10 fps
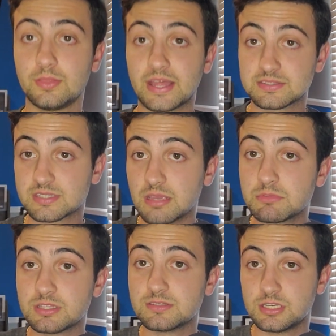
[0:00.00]
that same
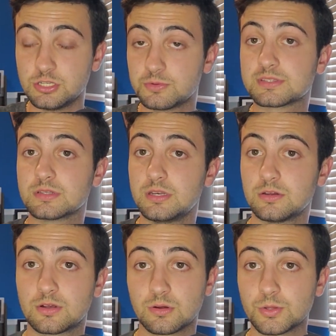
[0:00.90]
continuous
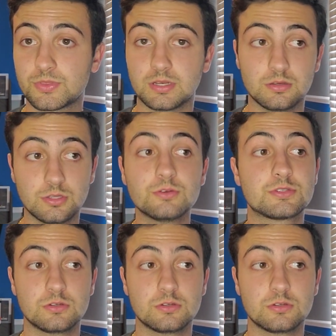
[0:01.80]
linear growth that you used